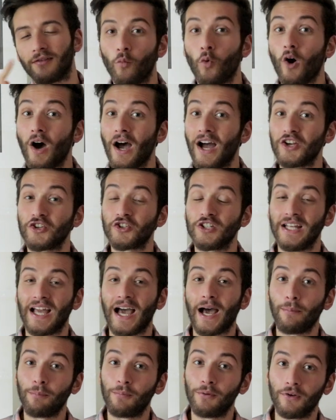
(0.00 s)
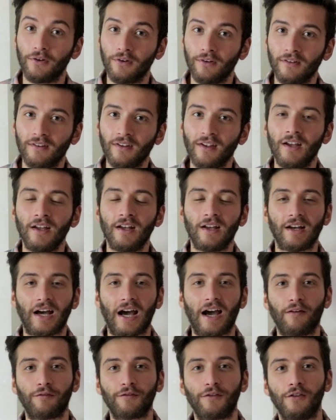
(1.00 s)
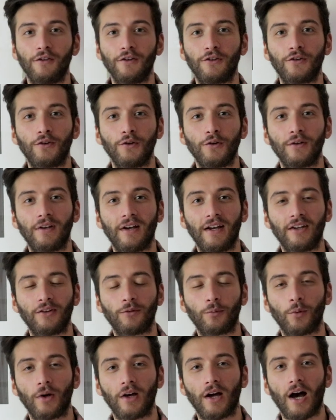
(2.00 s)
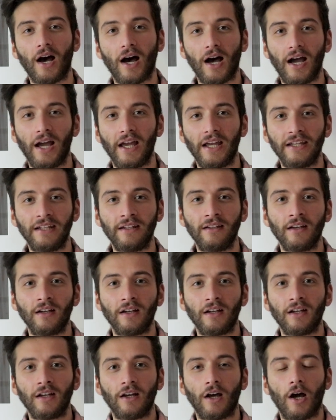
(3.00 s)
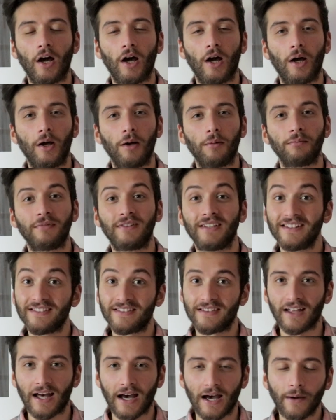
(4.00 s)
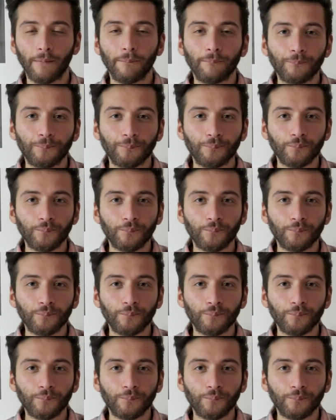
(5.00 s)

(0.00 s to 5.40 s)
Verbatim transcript: What actually happened after the two days where I um, did that,